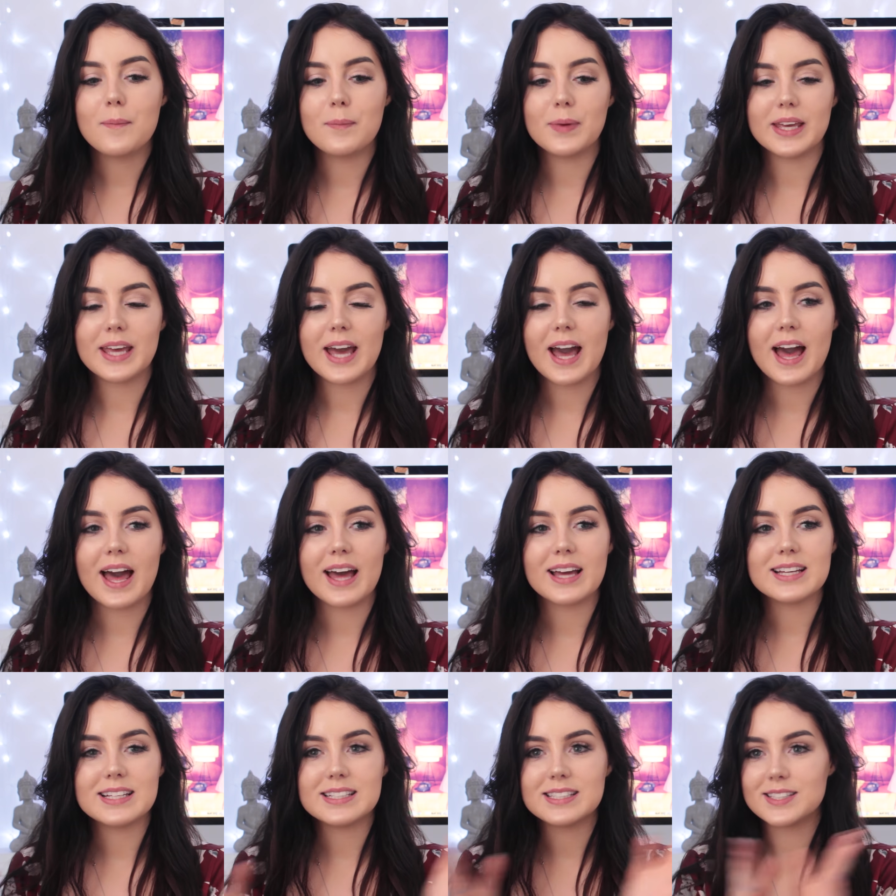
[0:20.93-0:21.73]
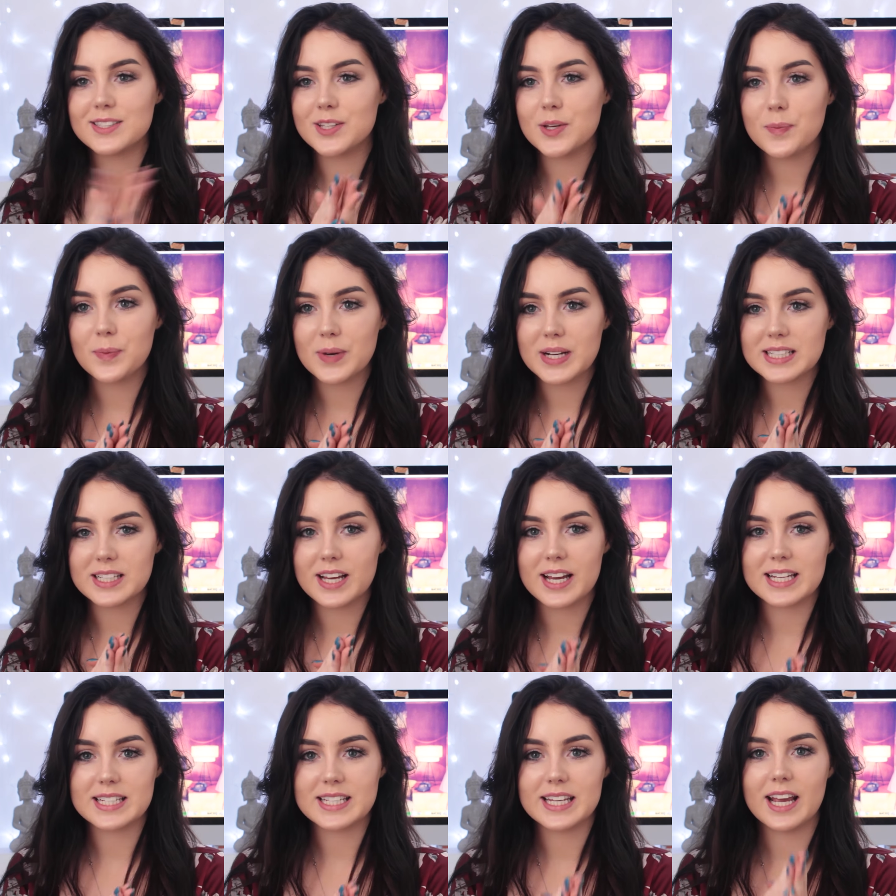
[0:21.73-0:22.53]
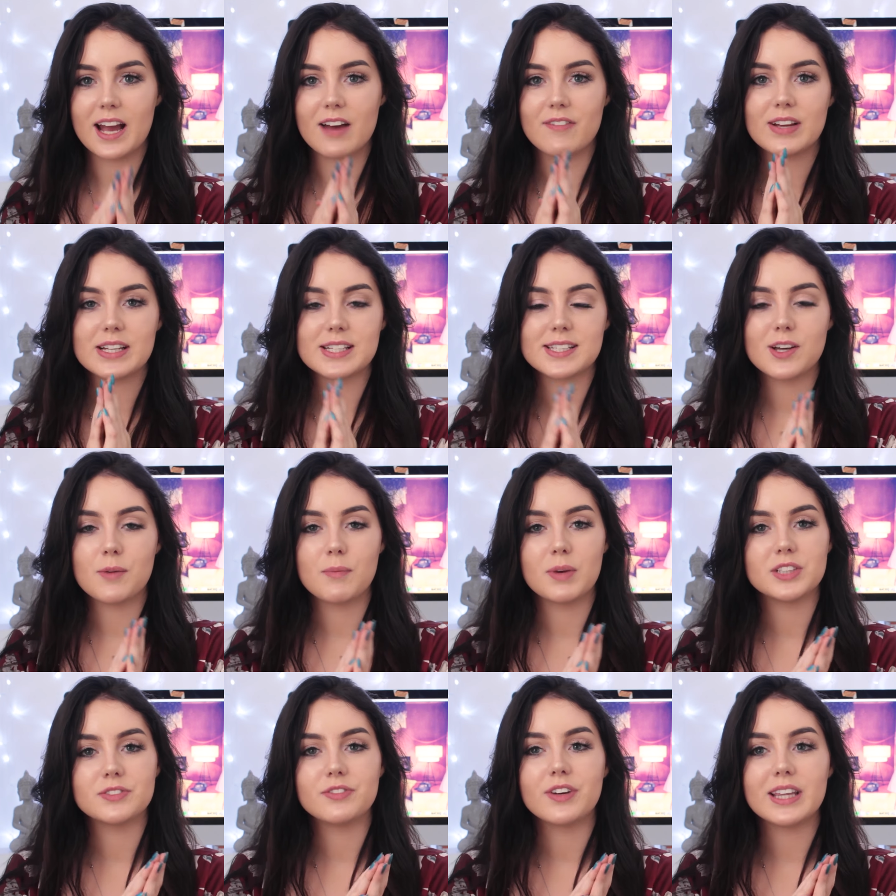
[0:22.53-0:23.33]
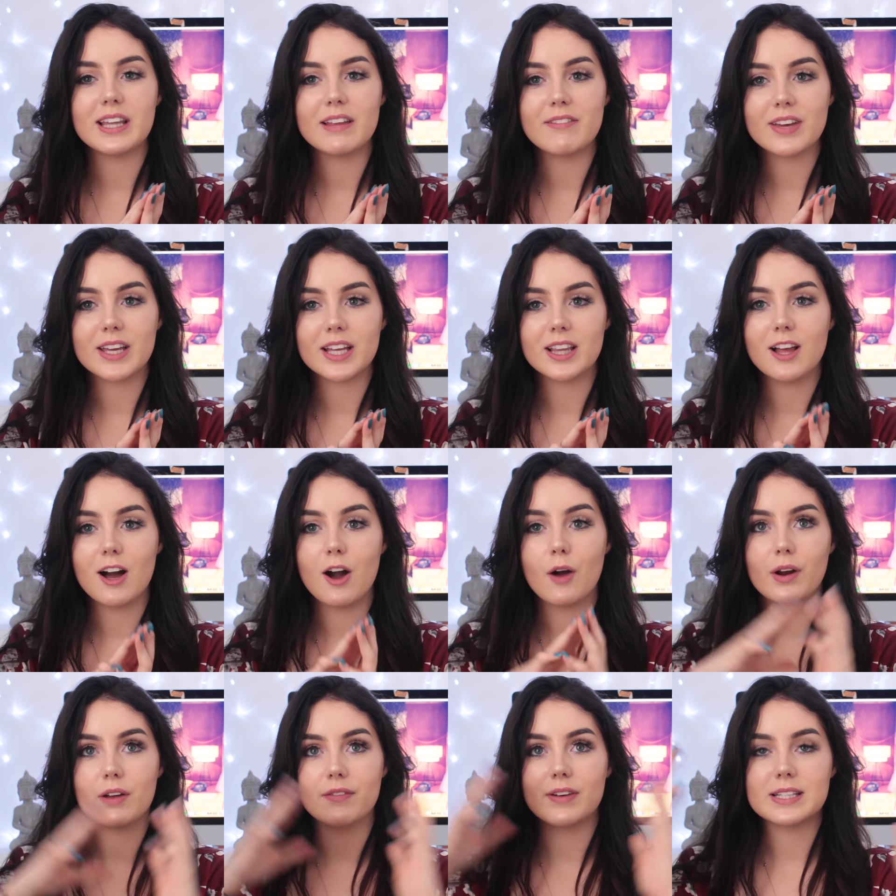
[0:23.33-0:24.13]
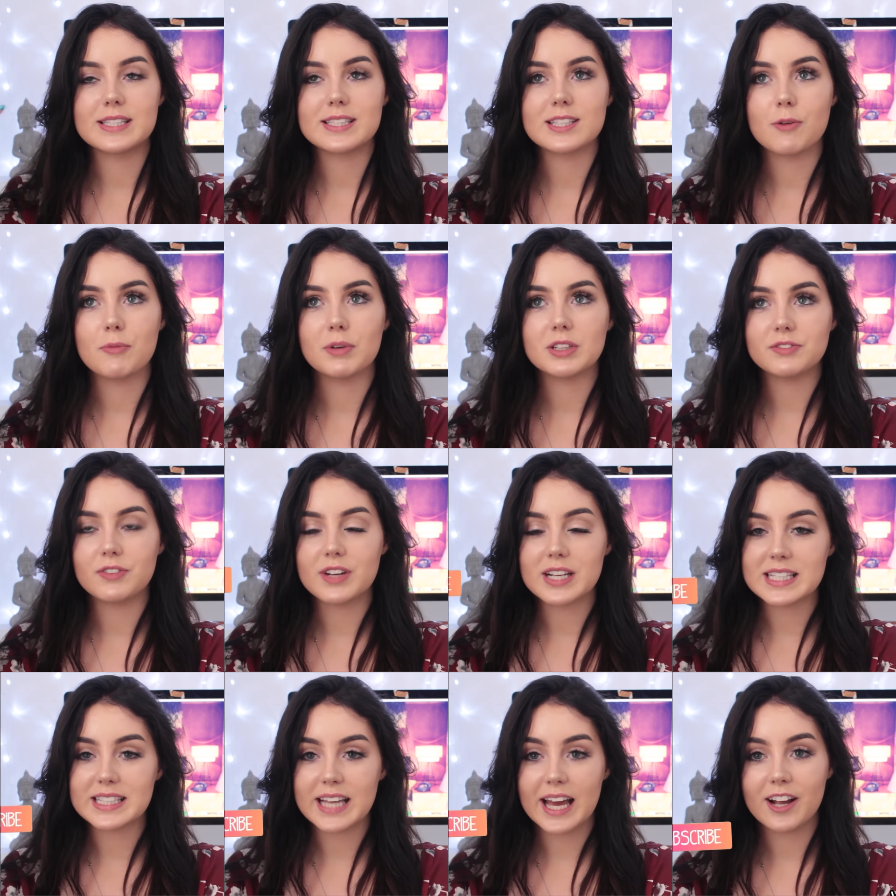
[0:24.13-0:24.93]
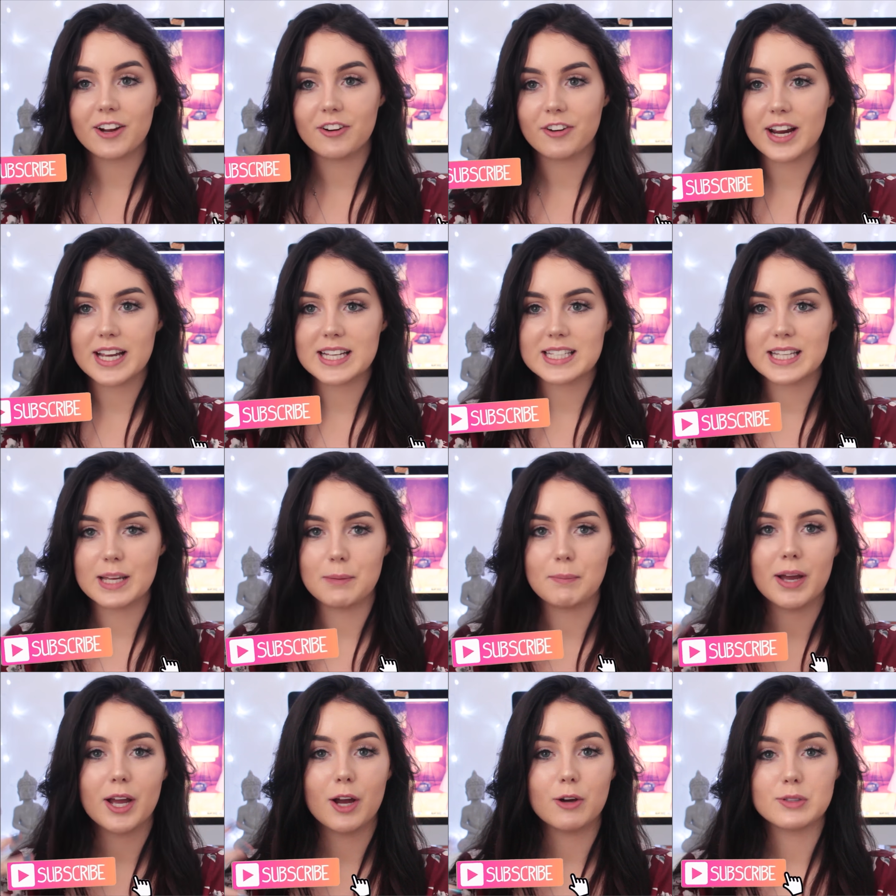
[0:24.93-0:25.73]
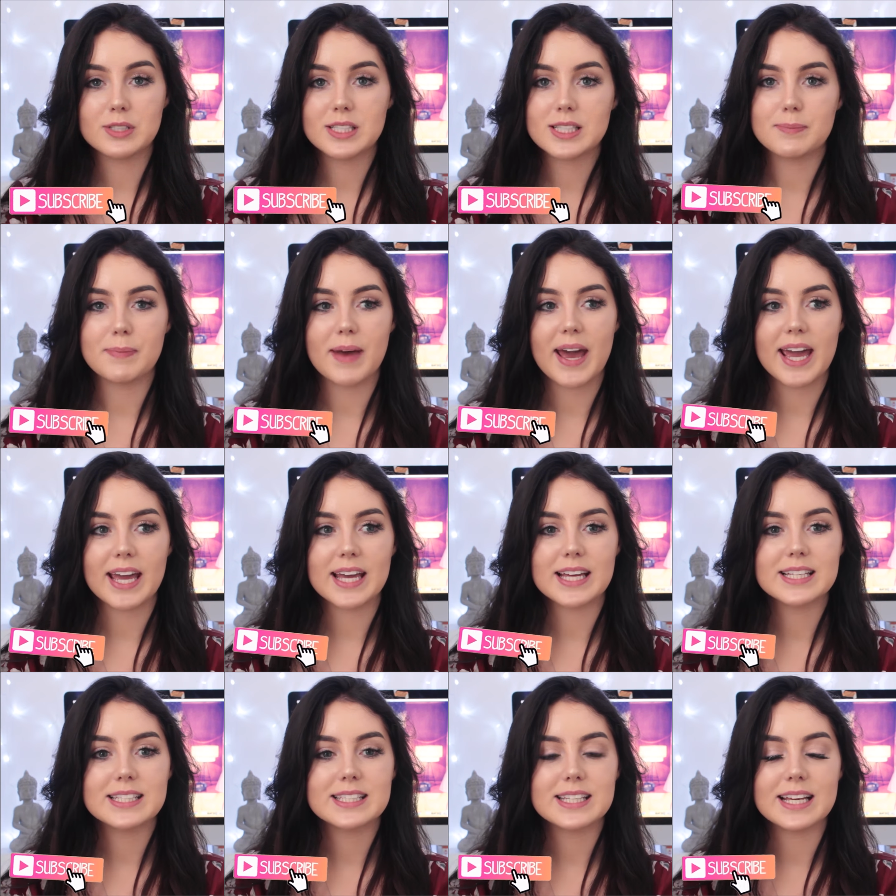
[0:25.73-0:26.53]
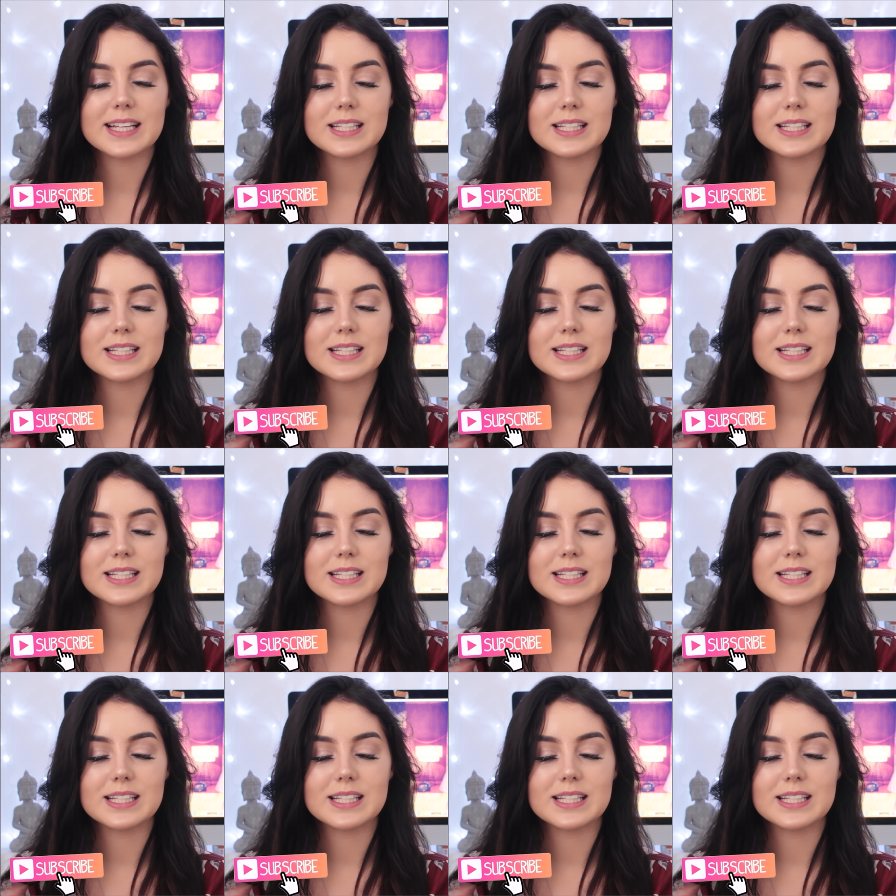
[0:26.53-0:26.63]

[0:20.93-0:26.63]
But yeah, it's super exciting. I've had so much fun living alone. I've had so much fun decorating my own space.